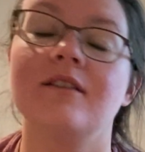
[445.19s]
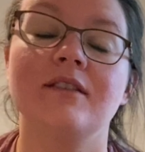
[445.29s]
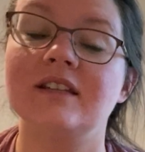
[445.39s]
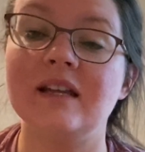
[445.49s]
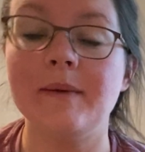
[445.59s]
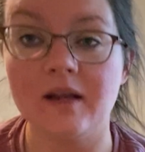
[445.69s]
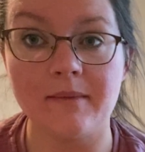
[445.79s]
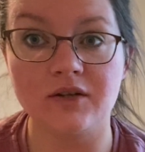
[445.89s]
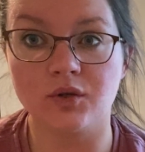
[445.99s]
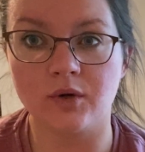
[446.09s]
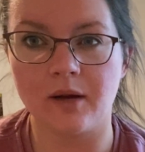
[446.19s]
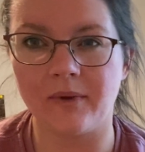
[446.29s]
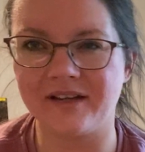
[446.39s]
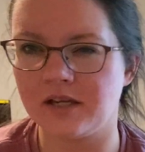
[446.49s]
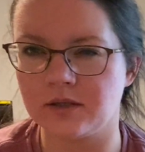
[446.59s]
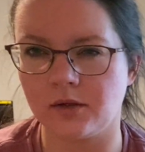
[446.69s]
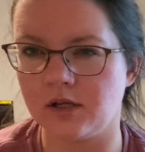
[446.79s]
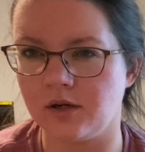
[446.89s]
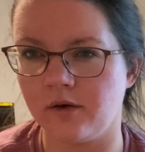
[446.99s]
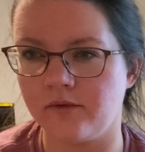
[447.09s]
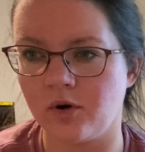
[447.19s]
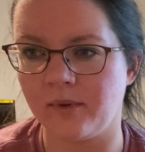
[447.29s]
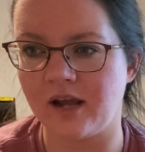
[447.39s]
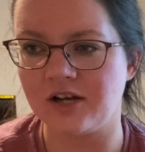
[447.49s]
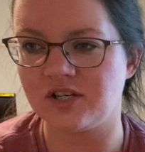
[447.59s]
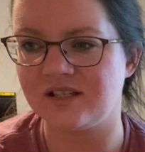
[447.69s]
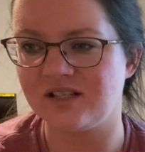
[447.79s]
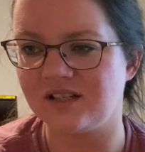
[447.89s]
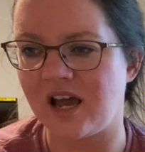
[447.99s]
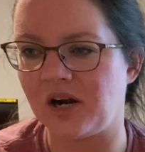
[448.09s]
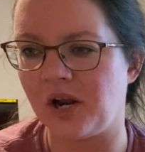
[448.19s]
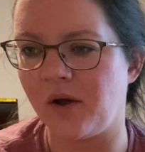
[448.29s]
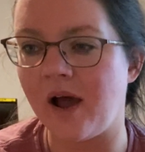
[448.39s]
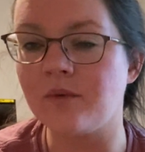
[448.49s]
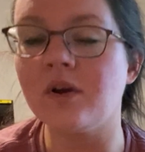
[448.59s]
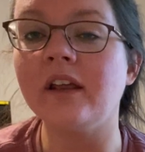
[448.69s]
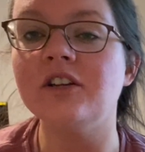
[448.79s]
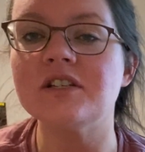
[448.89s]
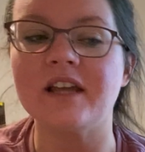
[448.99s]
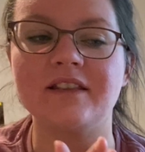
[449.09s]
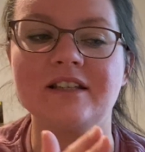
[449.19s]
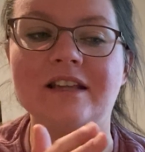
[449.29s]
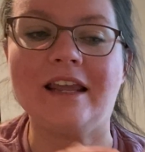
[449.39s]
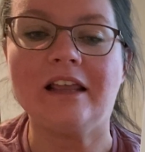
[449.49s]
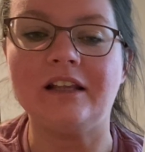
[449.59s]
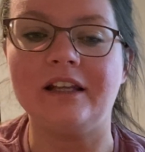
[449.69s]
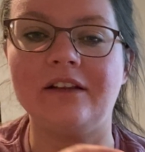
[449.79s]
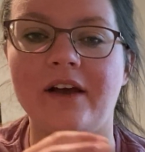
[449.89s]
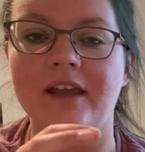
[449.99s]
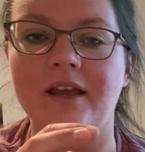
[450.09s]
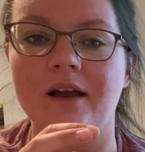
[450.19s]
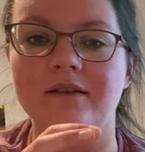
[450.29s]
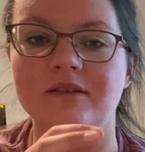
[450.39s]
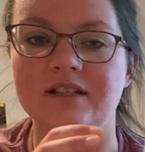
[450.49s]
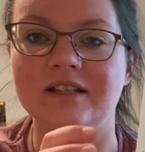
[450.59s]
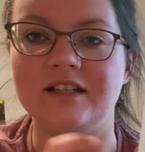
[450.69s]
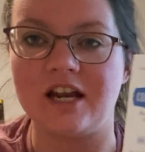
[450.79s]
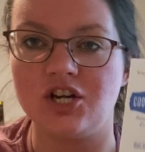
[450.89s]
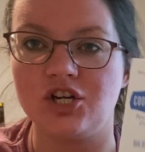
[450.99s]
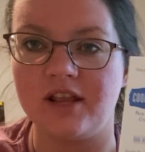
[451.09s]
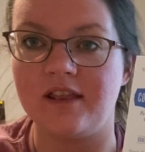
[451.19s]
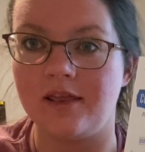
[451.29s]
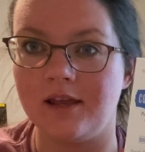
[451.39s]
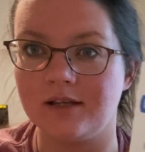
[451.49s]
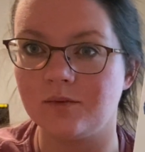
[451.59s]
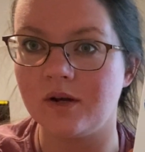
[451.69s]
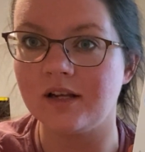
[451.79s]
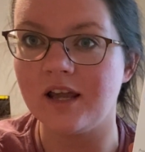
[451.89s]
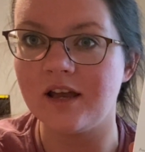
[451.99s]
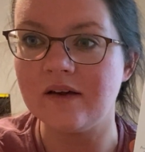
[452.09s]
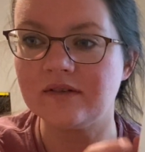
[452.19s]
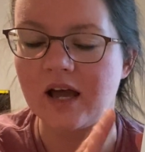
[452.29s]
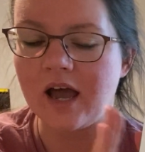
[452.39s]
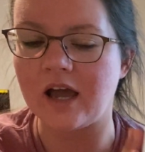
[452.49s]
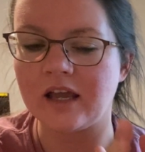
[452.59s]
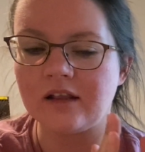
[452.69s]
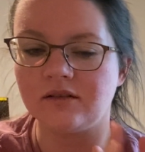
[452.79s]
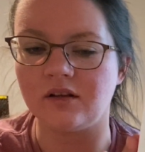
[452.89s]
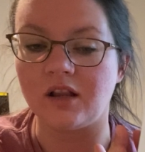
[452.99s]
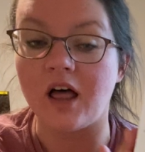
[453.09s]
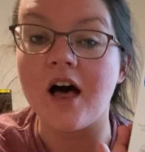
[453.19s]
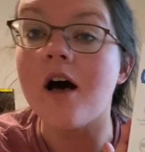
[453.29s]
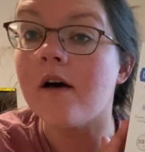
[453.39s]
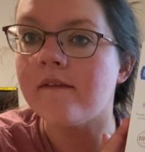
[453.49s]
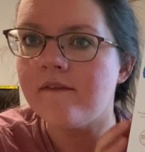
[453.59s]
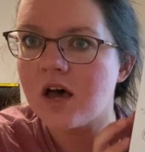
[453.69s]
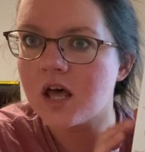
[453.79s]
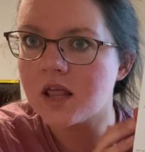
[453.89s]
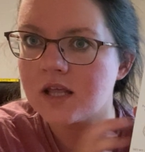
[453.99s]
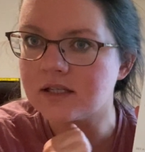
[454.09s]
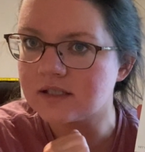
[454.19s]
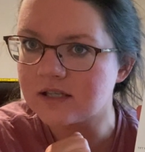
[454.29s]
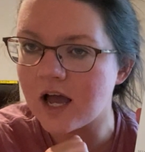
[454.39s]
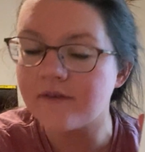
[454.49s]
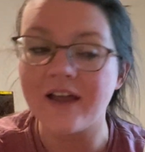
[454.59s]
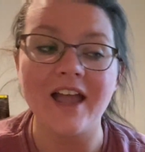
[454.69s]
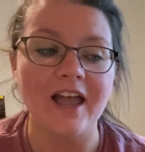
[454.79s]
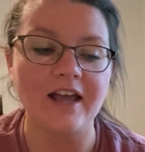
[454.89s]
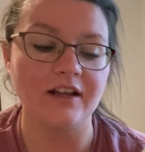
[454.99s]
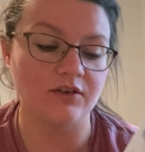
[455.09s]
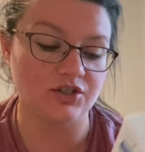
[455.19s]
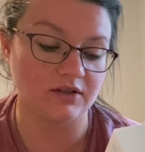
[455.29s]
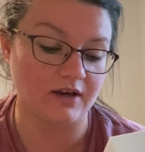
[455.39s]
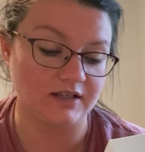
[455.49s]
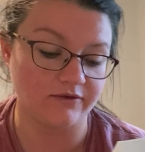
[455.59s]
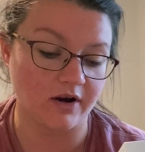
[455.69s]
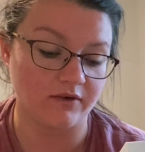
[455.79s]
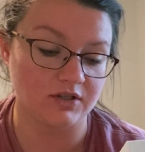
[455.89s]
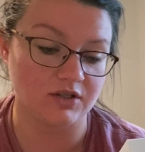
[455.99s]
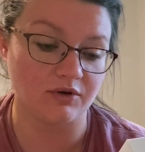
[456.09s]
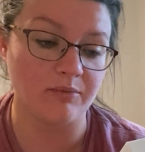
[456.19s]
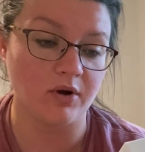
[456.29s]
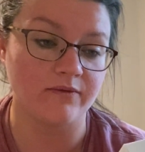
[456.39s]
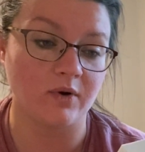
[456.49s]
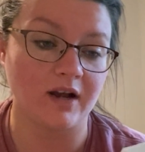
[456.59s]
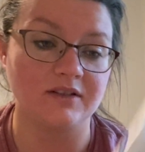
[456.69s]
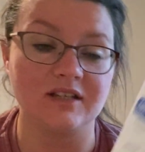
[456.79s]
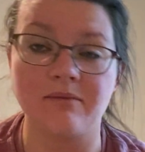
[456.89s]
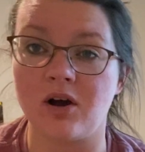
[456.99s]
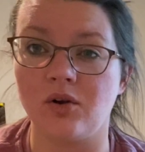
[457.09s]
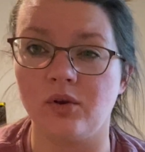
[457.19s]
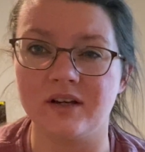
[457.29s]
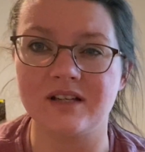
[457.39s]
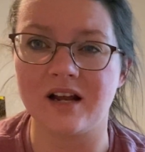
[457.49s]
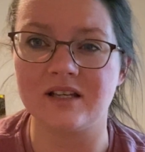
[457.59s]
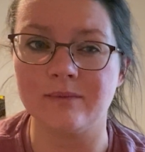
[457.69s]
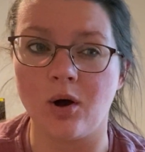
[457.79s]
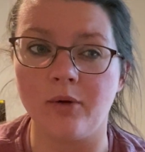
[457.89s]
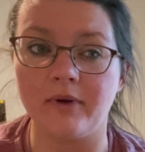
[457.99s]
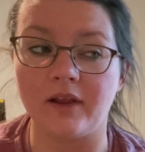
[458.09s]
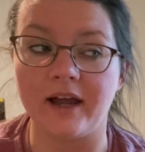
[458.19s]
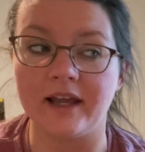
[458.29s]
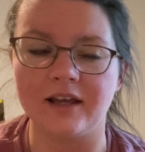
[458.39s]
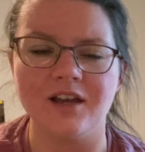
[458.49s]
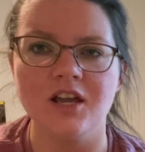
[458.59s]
the CBD muscle rub like doesn't really do it for me. I don't know. I really just like the tingling like sensation that this one gives. I love this stuff, and it legit lasts forever. It's 3.4 ounces. The bottle looks kind of small, but like